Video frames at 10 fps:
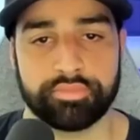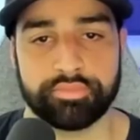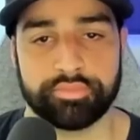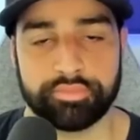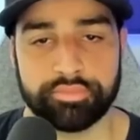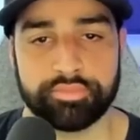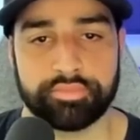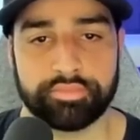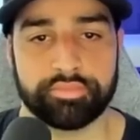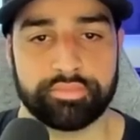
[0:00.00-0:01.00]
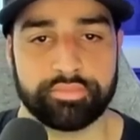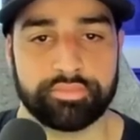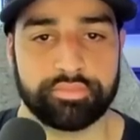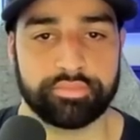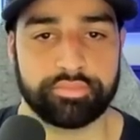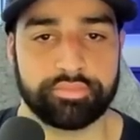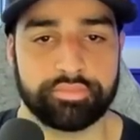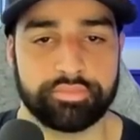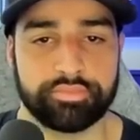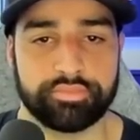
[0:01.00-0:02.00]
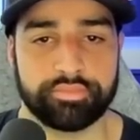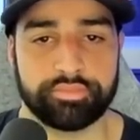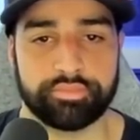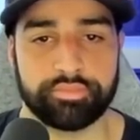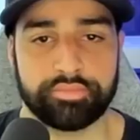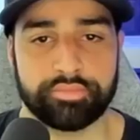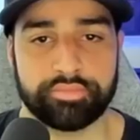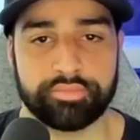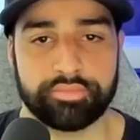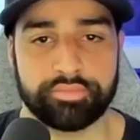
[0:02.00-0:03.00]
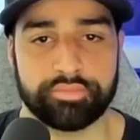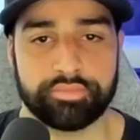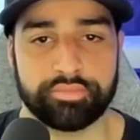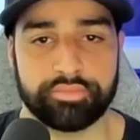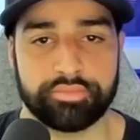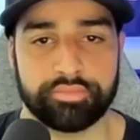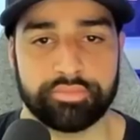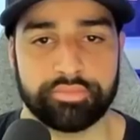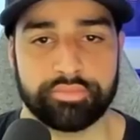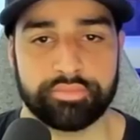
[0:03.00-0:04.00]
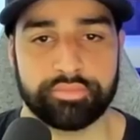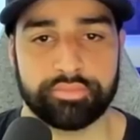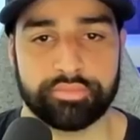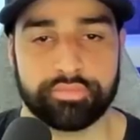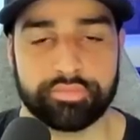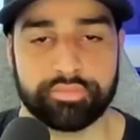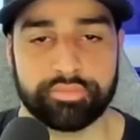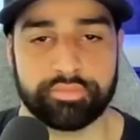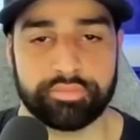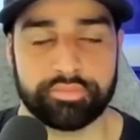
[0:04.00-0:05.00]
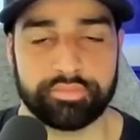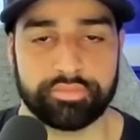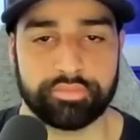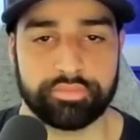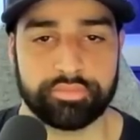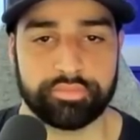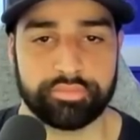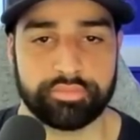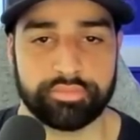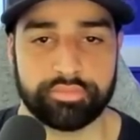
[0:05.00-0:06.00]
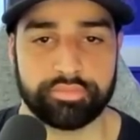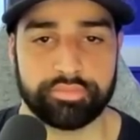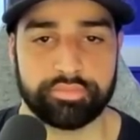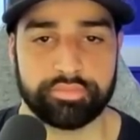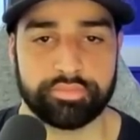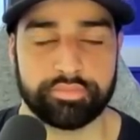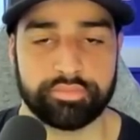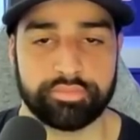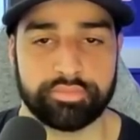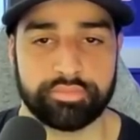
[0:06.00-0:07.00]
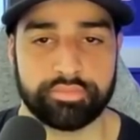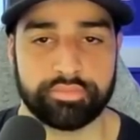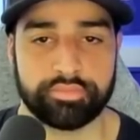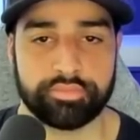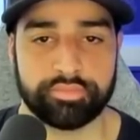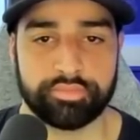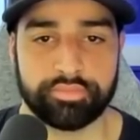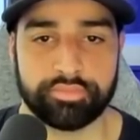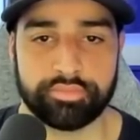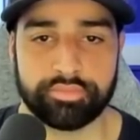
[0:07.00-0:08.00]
(not speaking)